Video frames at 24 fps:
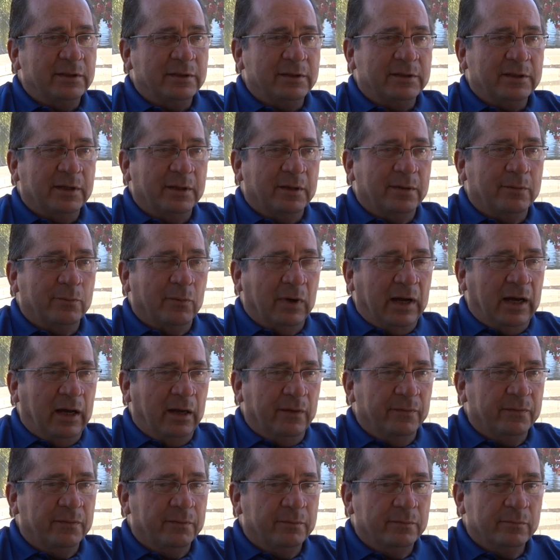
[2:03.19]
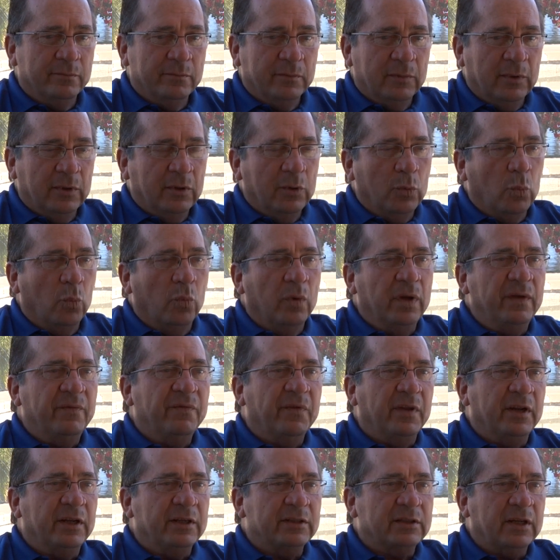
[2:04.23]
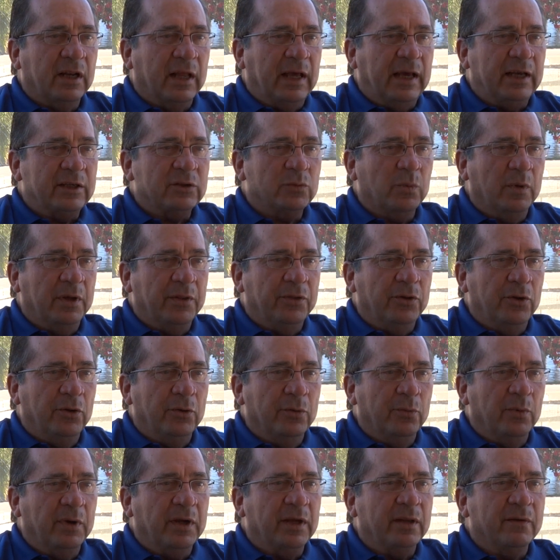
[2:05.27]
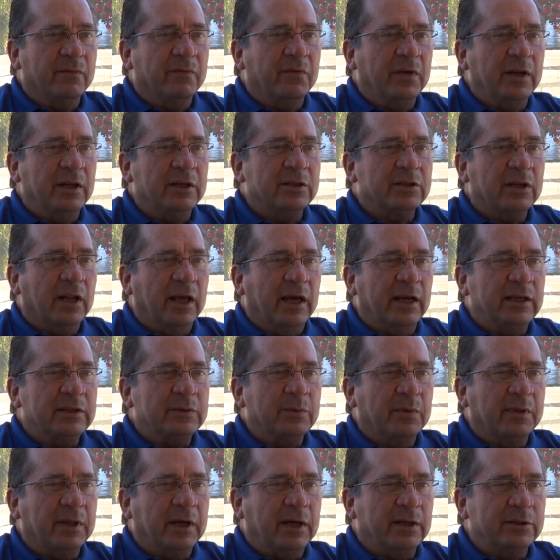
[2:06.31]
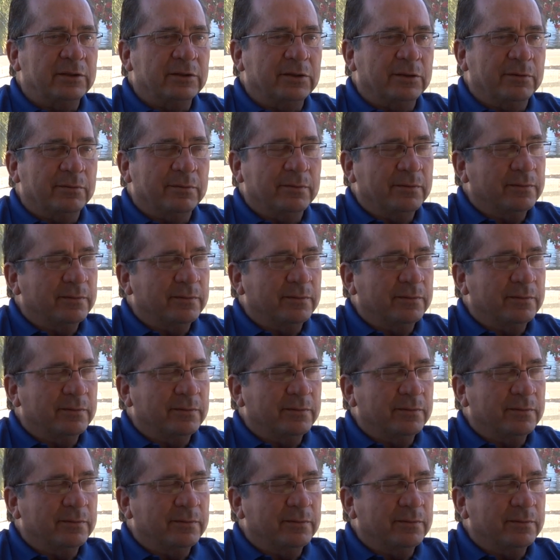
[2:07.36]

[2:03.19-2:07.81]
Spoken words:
He said, Ralph, we finished last with you. We can finish last without you.